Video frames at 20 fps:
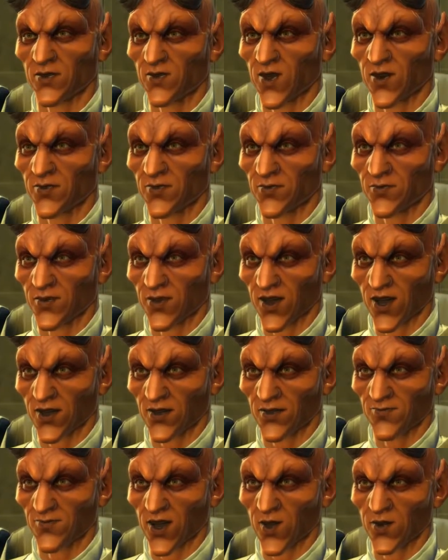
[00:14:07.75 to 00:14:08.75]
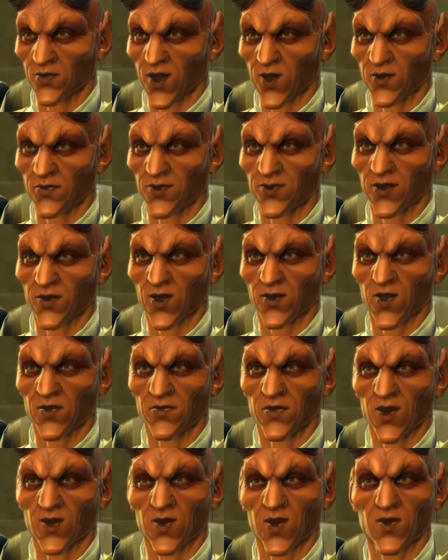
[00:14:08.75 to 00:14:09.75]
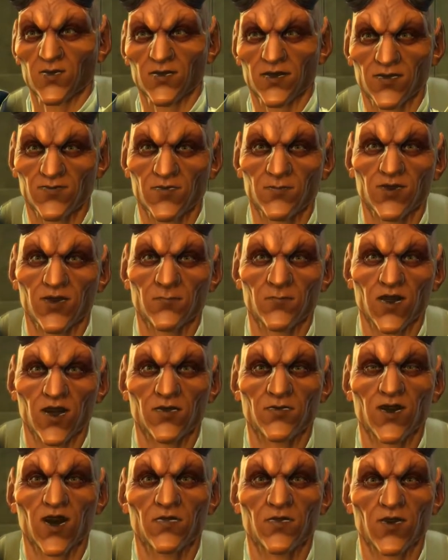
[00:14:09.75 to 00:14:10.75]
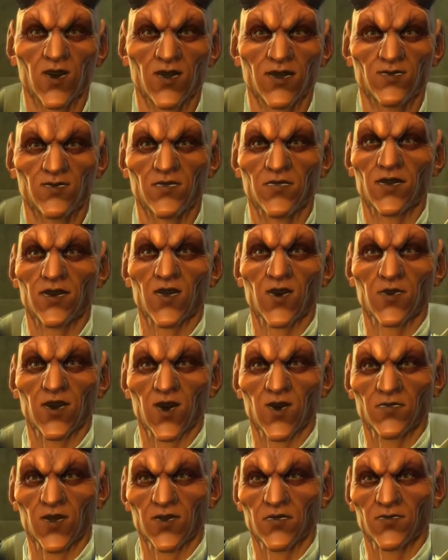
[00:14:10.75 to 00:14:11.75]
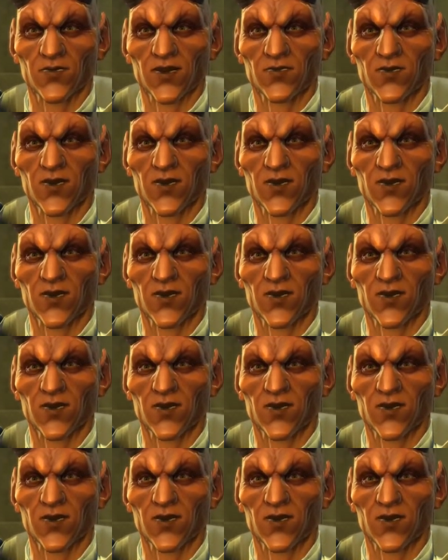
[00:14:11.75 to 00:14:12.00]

Listen, I found out that an old associate from that blockade run is still around and